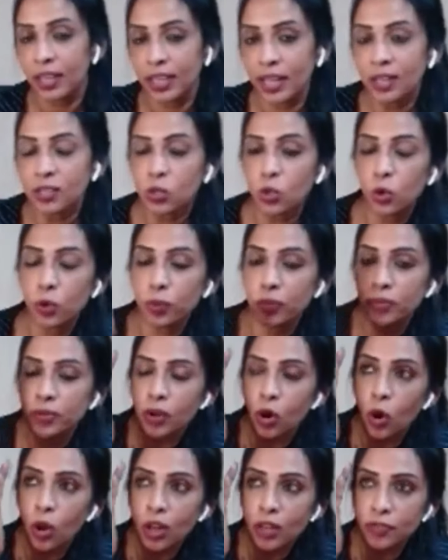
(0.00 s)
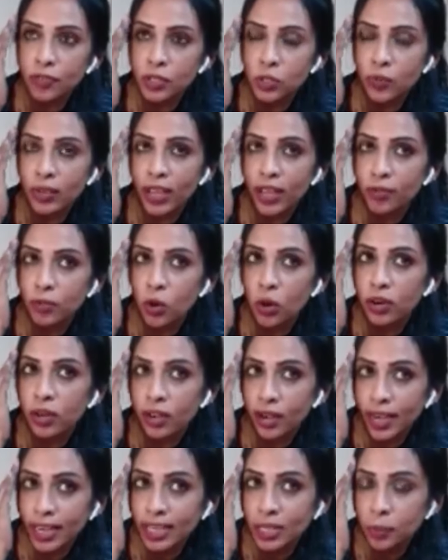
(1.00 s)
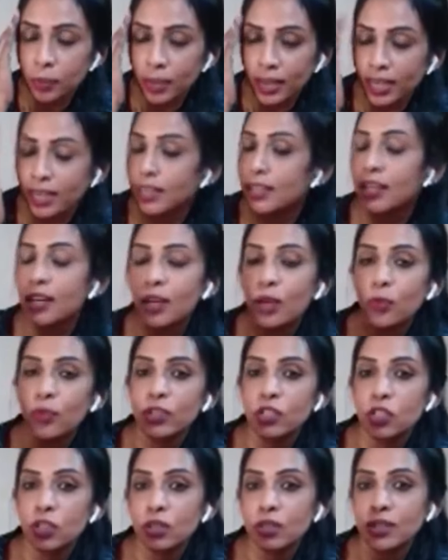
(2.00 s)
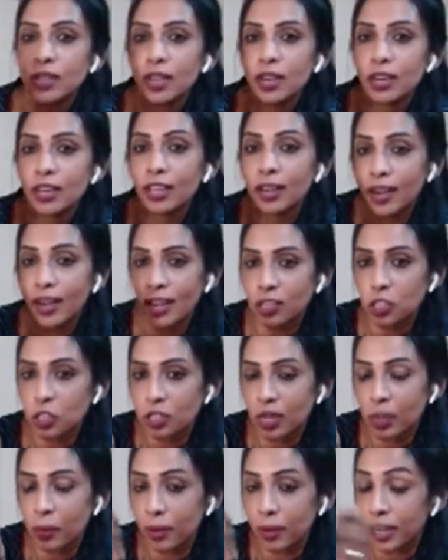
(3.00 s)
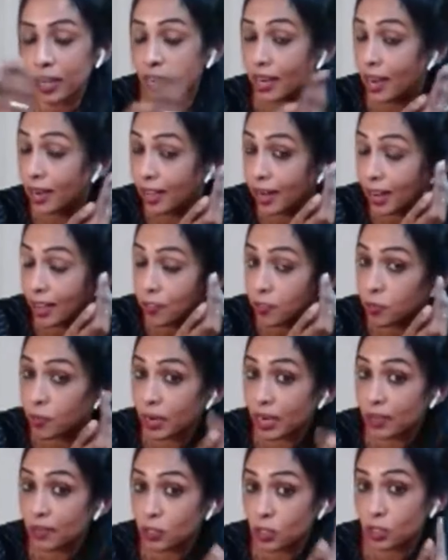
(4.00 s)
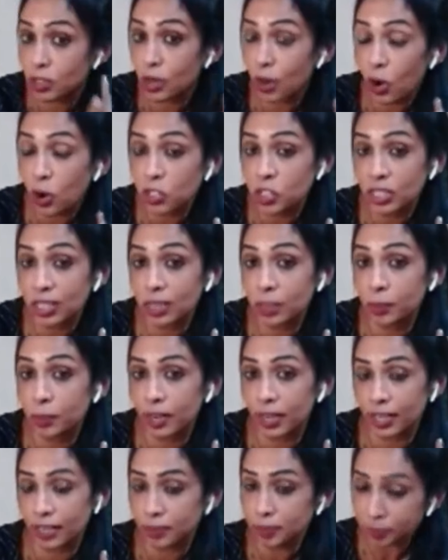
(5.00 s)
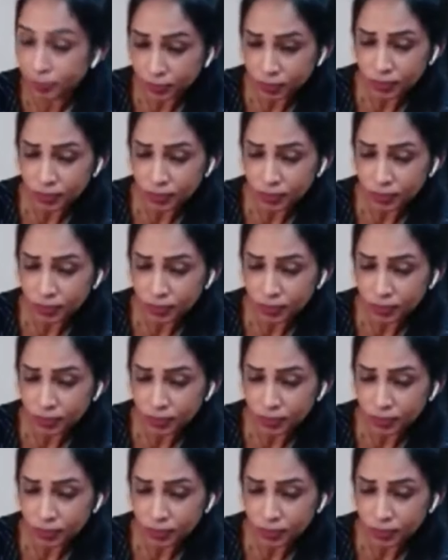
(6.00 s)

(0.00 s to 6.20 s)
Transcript: Yeah, so all of us, we have got a right brain, which is an irrational brain, and a left brain, which is a logical brain.